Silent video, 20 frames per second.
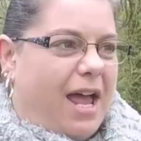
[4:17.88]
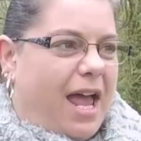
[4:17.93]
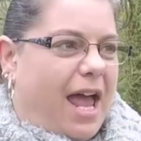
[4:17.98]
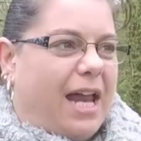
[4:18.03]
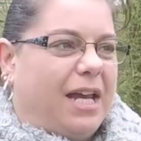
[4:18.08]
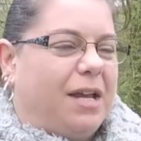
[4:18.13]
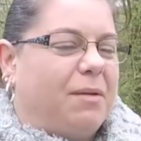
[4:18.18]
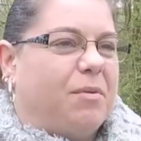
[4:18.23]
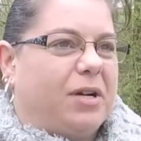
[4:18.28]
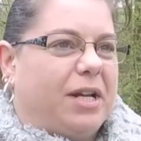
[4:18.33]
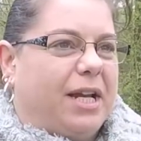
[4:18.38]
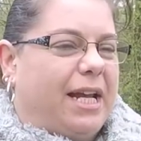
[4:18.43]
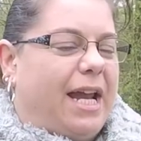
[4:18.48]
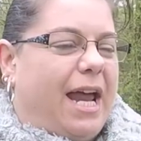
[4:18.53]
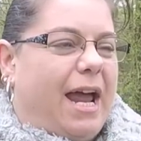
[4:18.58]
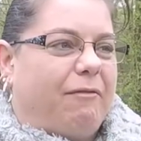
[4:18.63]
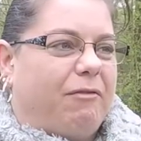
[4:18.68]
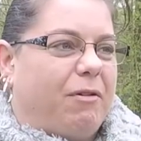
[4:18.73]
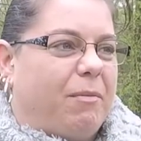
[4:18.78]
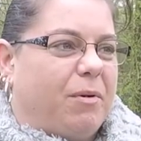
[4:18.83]
anybody
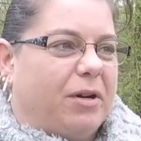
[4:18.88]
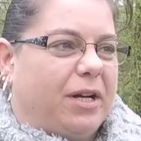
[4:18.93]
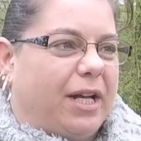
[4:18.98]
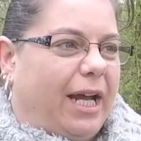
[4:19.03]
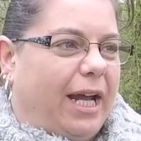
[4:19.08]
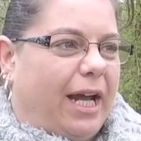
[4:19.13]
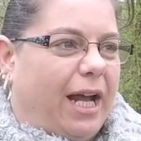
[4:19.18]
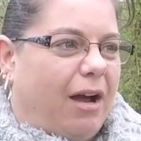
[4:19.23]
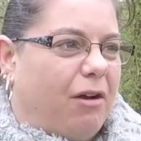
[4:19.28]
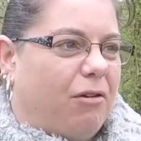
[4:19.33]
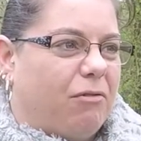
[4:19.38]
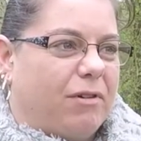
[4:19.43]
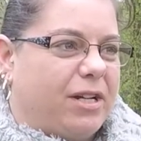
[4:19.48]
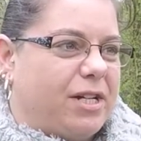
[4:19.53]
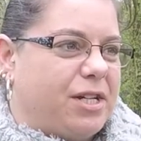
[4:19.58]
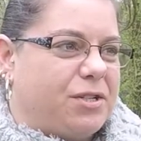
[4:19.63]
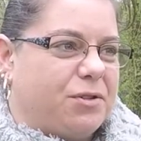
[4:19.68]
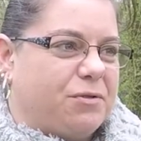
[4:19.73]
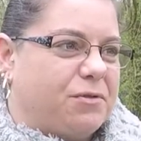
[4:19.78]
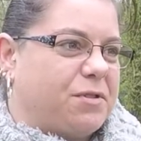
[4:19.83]
and everybody. I
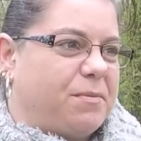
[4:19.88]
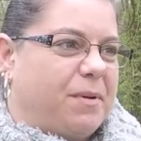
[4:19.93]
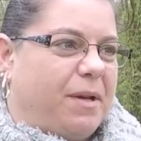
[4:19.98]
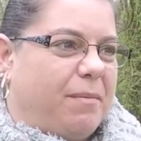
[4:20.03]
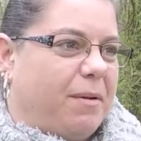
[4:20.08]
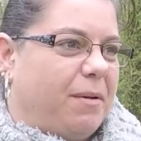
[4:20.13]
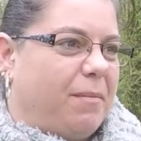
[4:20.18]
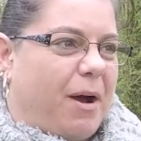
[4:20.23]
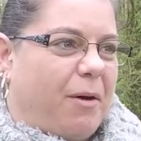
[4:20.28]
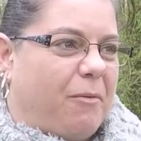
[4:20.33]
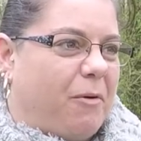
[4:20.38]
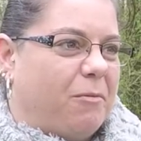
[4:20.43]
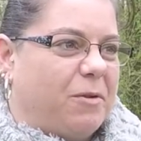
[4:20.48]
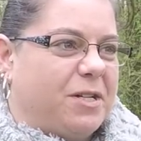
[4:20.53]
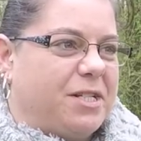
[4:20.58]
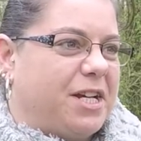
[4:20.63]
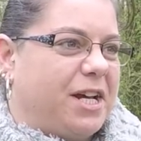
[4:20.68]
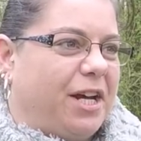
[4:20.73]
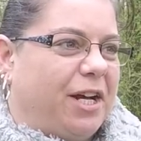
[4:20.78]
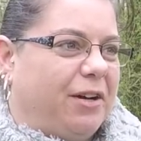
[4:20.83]
already talk to people about what
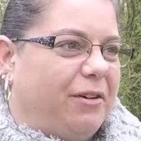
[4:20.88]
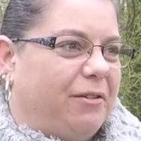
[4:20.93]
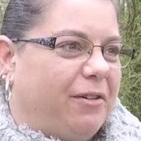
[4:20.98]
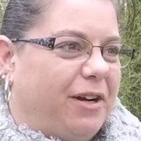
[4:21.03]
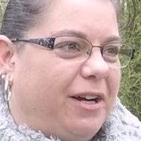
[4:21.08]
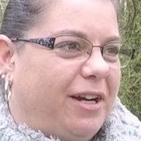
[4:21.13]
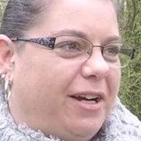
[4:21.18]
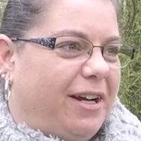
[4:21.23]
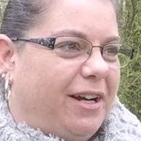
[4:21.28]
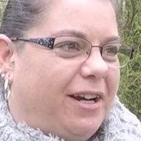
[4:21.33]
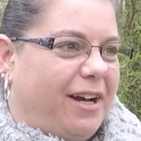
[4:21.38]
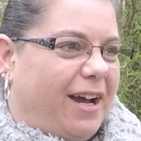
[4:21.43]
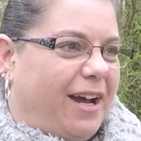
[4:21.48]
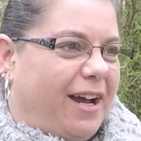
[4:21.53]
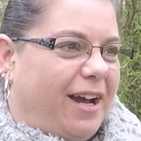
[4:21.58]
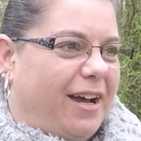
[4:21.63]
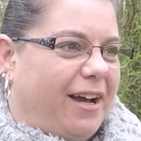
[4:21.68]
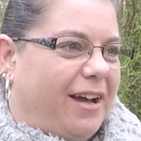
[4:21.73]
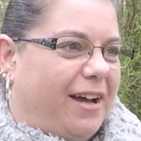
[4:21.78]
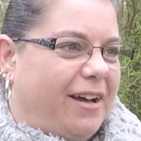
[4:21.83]
we do,
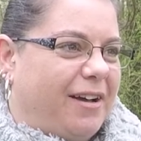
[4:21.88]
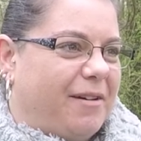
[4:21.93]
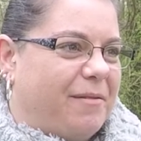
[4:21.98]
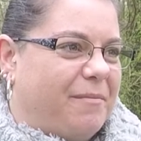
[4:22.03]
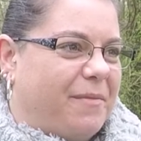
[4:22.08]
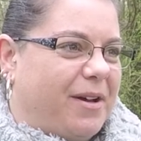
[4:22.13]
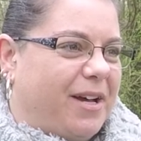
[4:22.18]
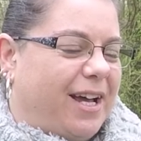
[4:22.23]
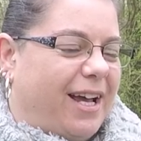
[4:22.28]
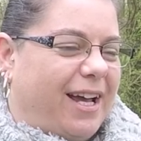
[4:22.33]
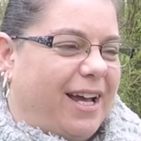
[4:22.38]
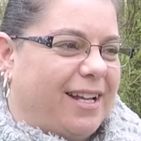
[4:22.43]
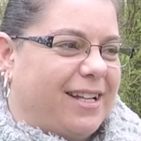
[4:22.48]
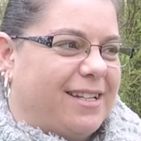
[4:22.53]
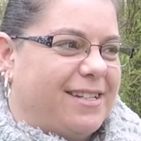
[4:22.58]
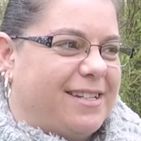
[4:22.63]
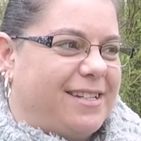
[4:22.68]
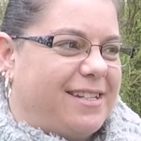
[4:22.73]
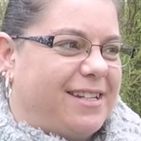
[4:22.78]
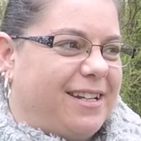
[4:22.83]

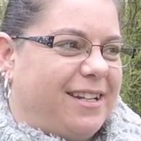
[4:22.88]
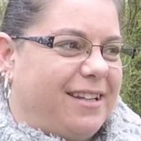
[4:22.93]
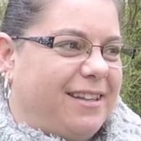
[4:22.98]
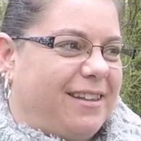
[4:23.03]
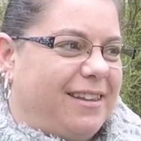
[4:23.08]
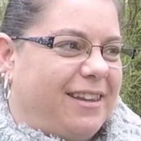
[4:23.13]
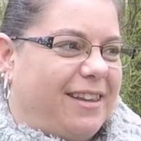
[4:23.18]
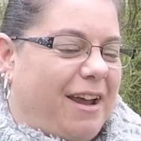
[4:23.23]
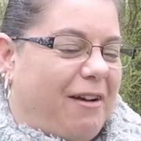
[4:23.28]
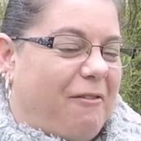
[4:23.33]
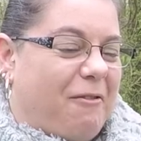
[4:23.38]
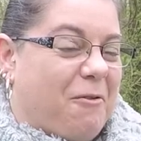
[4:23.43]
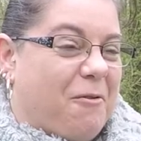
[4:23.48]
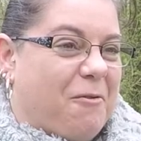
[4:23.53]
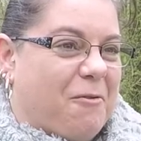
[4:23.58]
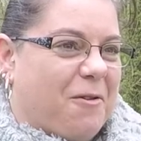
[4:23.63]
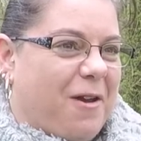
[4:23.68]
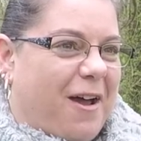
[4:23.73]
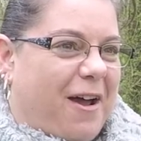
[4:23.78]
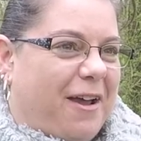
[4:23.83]
and they're
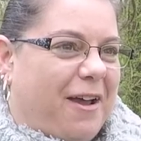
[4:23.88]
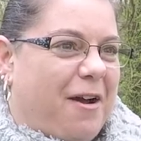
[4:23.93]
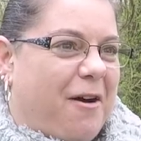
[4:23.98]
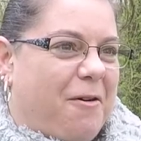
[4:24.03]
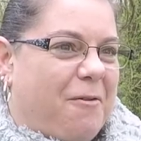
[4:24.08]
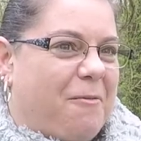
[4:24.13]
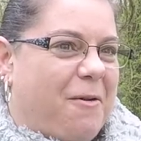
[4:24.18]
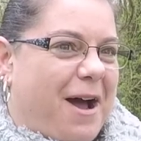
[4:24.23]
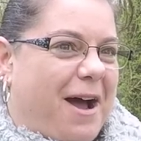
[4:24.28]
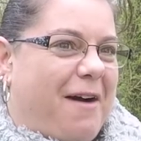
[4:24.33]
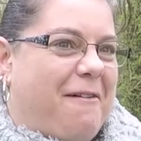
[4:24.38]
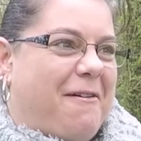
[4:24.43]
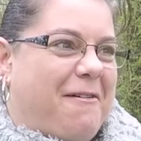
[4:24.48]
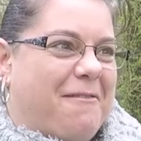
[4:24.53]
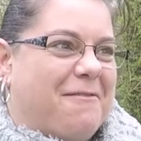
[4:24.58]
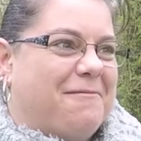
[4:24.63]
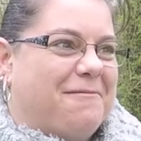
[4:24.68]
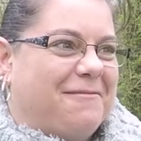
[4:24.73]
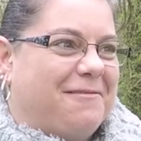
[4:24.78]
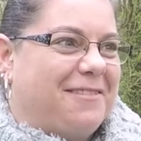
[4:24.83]
all like, oh
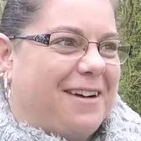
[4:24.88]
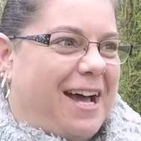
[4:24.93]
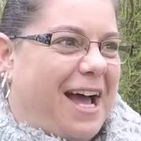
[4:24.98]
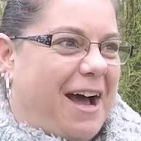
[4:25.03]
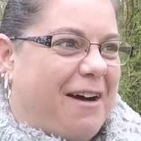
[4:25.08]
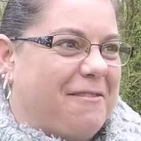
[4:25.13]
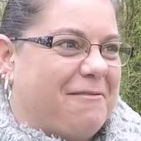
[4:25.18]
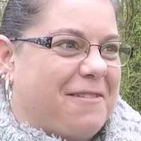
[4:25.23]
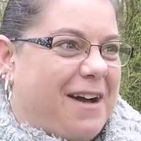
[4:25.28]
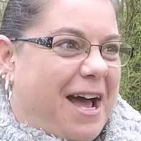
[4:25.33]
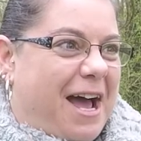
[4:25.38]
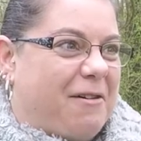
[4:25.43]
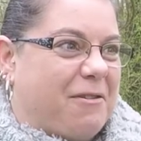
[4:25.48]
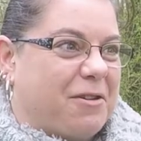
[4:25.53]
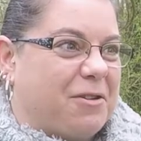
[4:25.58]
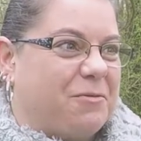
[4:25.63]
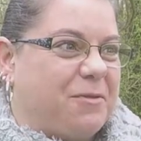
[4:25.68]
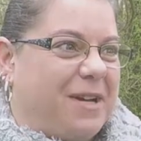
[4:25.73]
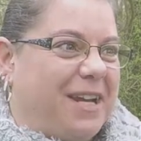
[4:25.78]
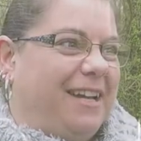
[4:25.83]
wow, how
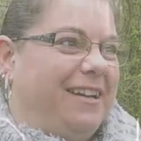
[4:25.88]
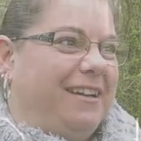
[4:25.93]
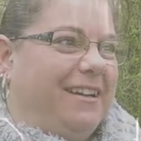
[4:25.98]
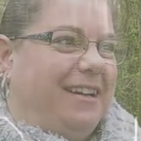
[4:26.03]
could we